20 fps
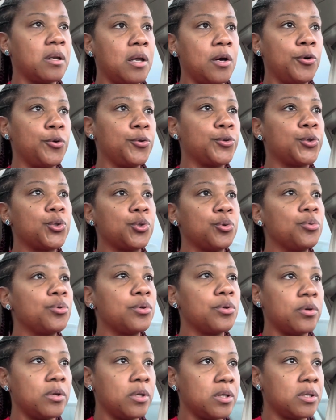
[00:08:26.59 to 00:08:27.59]
close
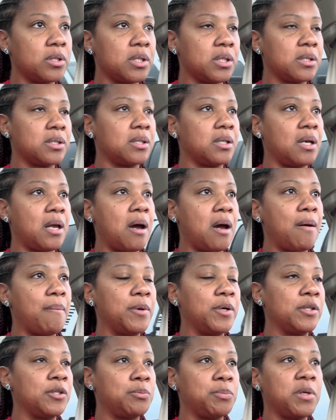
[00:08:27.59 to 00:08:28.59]
sooner than 6 to 9
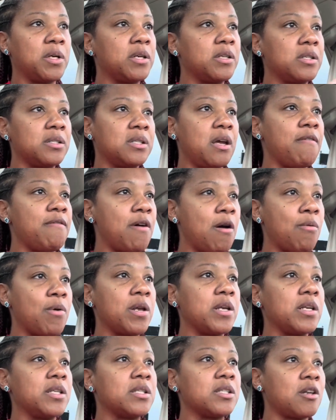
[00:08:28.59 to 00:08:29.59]
months because they've
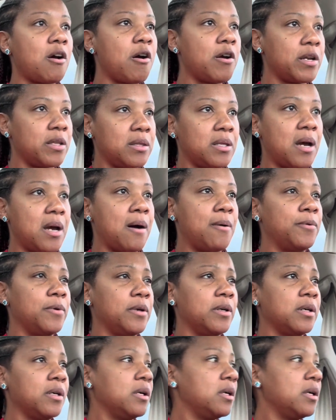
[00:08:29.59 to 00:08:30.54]
already started that one.